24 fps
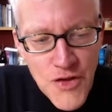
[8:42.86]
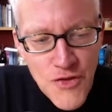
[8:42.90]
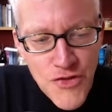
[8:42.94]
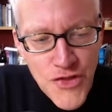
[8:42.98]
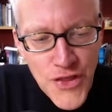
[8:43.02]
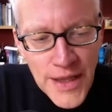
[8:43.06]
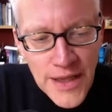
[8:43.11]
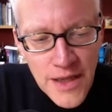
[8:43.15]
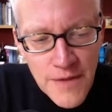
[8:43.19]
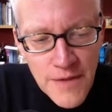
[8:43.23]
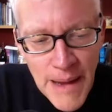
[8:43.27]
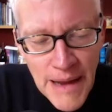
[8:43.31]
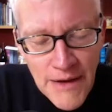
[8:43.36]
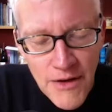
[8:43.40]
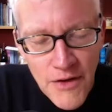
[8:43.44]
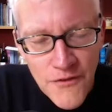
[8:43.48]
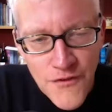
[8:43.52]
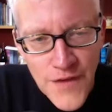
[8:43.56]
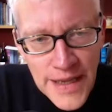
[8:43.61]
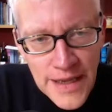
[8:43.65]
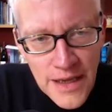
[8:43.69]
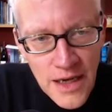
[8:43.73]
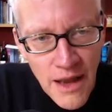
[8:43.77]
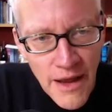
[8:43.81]
think about a
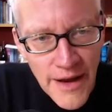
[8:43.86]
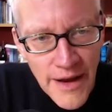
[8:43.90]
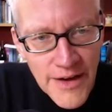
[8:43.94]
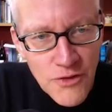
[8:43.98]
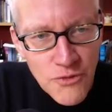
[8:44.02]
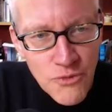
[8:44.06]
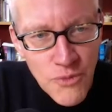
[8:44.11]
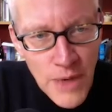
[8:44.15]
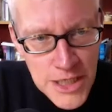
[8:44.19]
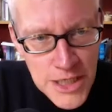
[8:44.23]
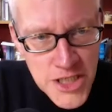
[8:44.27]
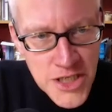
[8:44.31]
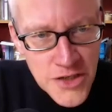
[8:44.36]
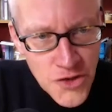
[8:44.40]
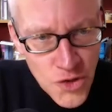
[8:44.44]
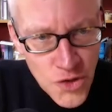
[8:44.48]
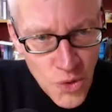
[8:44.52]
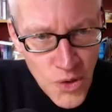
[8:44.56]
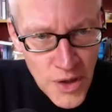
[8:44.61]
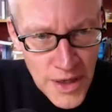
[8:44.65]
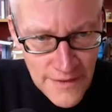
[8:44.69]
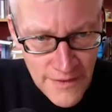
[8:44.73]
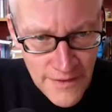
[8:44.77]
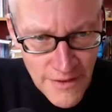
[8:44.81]
figure like Richard
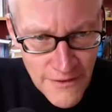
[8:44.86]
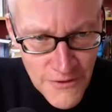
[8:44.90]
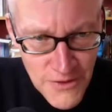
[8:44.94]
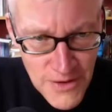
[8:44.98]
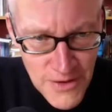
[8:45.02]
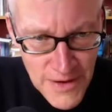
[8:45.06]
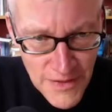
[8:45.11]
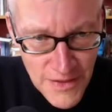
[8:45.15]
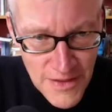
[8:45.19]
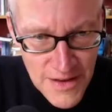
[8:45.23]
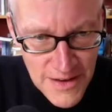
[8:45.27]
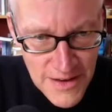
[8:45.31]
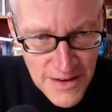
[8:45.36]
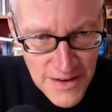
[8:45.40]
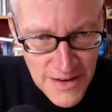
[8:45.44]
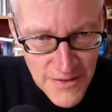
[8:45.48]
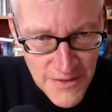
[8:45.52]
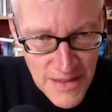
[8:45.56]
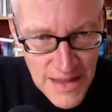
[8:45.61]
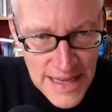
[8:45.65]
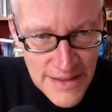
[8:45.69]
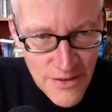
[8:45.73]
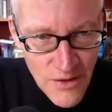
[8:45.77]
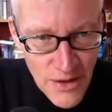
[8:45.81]
Dawkins, for instance,
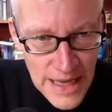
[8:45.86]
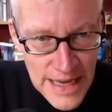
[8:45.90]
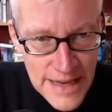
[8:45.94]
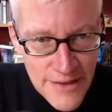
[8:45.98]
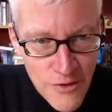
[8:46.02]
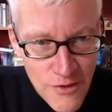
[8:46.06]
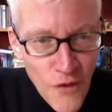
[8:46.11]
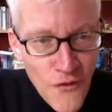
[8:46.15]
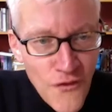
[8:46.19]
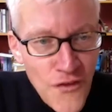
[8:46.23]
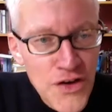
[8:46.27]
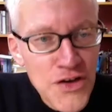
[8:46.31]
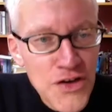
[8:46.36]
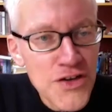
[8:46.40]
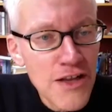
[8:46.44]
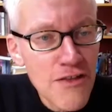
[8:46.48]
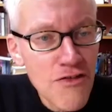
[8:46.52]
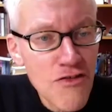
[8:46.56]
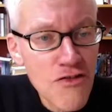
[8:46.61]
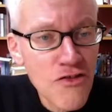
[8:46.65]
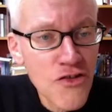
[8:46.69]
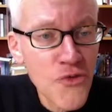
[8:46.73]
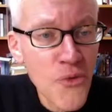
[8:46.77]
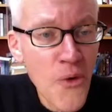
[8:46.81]
he's often
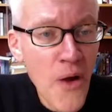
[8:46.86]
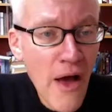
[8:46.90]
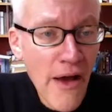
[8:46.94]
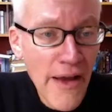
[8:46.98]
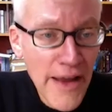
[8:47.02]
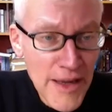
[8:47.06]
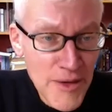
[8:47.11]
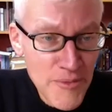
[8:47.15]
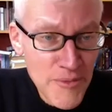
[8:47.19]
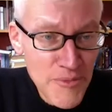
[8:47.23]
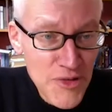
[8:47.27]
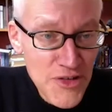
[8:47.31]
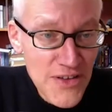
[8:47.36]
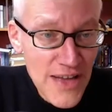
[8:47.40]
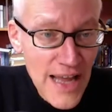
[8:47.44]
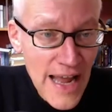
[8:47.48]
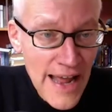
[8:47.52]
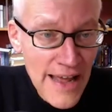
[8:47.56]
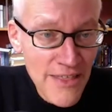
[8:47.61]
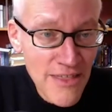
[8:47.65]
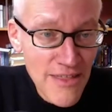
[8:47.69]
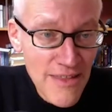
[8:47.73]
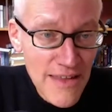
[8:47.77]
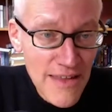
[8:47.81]
described
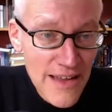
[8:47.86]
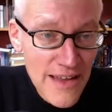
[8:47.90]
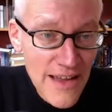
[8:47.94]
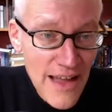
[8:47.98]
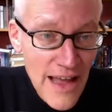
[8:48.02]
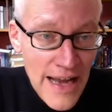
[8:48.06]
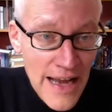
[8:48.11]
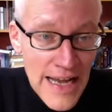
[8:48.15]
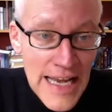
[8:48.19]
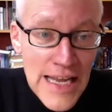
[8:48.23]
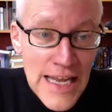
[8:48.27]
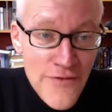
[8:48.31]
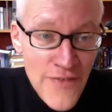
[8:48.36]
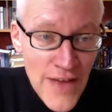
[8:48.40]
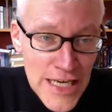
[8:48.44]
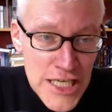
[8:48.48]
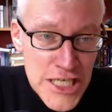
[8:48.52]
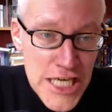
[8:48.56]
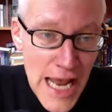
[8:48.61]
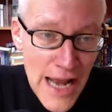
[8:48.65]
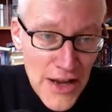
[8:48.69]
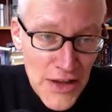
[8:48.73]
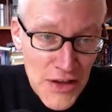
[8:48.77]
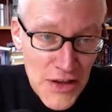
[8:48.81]
as an
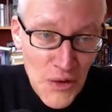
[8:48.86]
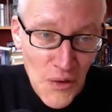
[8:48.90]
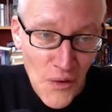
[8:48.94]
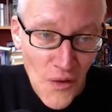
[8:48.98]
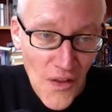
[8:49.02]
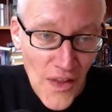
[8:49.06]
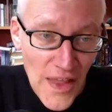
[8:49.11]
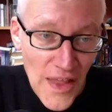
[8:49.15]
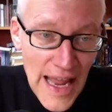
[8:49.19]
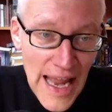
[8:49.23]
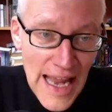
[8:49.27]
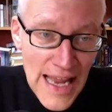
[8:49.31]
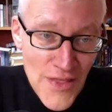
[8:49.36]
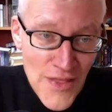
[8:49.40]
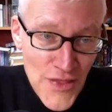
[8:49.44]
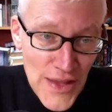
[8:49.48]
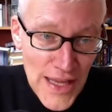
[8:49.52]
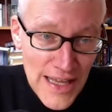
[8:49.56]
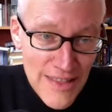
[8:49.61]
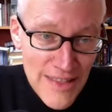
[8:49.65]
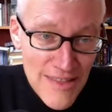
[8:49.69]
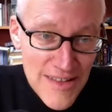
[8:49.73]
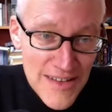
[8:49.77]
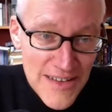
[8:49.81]
evangelical
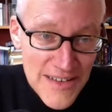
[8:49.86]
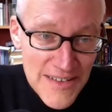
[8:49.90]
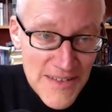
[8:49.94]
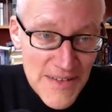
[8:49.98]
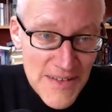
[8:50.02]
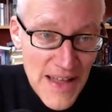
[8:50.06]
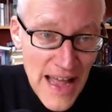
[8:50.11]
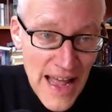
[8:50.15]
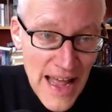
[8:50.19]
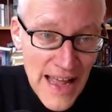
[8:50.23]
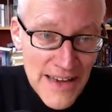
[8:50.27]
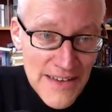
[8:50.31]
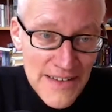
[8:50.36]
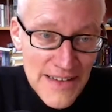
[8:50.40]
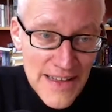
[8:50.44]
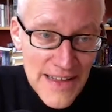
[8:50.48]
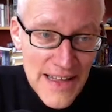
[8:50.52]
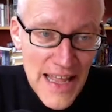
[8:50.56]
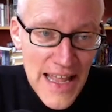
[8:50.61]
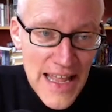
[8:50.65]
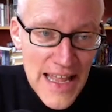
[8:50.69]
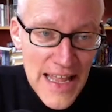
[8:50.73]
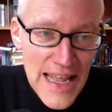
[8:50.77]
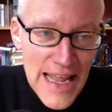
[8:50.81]
atheist. And
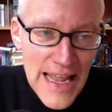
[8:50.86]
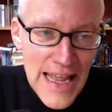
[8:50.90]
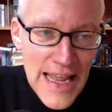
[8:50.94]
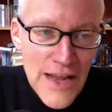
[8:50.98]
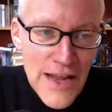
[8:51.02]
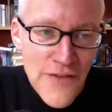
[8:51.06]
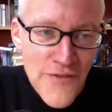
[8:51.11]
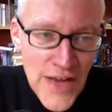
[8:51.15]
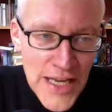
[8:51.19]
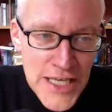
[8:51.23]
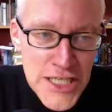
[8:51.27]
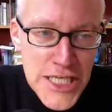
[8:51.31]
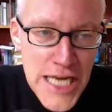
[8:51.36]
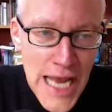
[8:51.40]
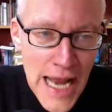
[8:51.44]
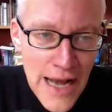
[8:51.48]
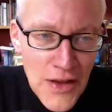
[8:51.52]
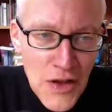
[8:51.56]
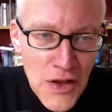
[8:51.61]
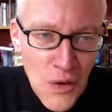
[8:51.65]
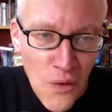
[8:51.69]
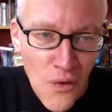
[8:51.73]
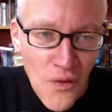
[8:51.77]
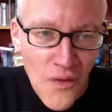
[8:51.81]

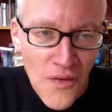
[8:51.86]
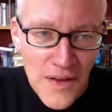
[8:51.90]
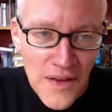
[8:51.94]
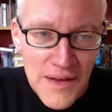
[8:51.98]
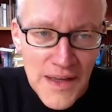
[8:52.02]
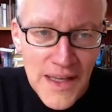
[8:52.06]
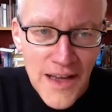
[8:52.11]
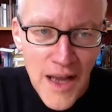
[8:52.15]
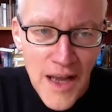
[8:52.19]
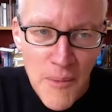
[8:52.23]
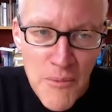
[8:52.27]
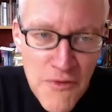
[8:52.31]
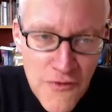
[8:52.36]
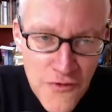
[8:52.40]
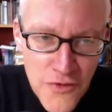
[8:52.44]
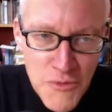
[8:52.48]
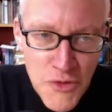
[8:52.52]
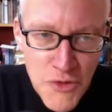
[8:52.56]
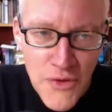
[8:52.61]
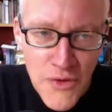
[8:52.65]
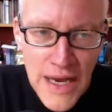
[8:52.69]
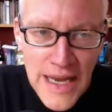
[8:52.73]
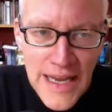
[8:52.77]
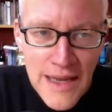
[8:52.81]
evangelical comes
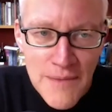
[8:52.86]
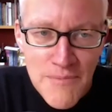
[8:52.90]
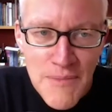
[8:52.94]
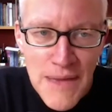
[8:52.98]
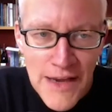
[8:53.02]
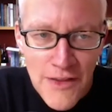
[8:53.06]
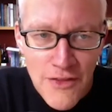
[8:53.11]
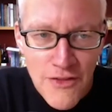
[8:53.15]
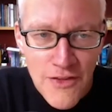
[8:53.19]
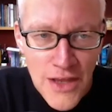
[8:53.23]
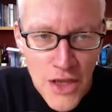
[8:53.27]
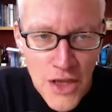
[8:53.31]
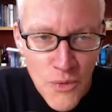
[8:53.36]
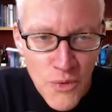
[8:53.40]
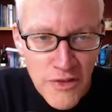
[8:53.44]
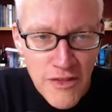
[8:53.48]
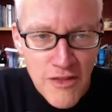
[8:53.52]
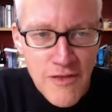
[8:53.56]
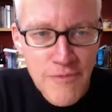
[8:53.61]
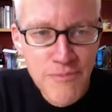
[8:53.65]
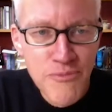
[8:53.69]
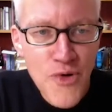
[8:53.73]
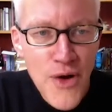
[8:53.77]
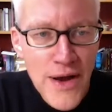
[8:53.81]
from Greek. It means that you are
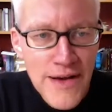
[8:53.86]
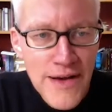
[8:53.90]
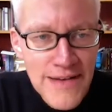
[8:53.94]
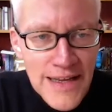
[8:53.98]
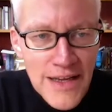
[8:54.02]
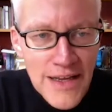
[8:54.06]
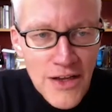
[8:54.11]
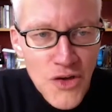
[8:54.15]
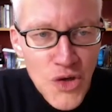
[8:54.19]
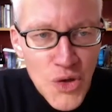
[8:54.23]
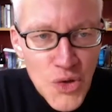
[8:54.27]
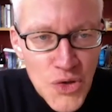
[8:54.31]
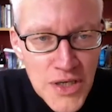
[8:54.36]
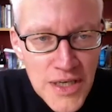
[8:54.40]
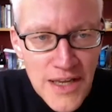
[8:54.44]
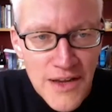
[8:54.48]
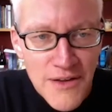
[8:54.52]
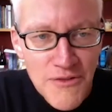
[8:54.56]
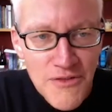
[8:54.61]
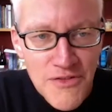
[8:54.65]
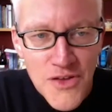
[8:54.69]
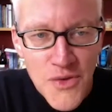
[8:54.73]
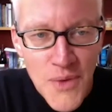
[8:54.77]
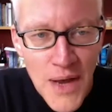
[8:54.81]
spreading good
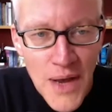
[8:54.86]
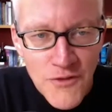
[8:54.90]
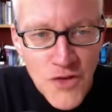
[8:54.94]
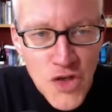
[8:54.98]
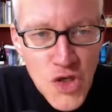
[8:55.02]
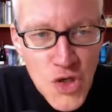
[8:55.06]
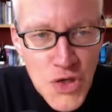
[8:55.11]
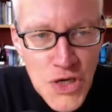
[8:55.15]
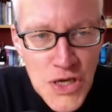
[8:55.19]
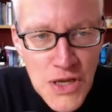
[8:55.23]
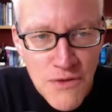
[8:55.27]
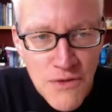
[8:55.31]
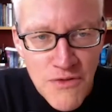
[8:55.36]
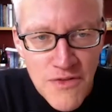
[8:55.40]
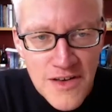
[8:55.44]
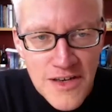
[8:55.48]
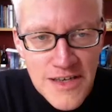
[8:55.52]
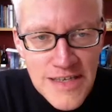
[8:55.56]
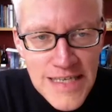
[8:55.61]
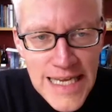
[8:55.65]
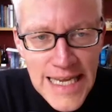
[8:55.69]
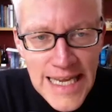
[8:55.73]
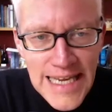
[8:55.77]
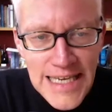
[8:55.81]
news. You have good news
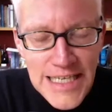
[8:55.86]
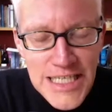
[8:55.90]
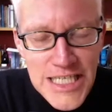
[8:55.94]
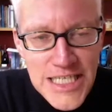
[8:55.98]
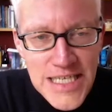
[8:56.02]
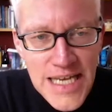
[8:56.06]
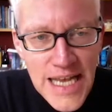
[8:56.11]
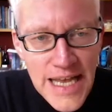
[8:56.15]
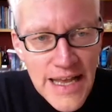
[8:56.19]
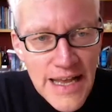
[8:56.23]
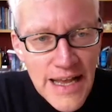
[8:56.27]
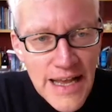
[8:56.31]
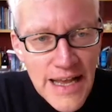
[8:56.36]
to teach.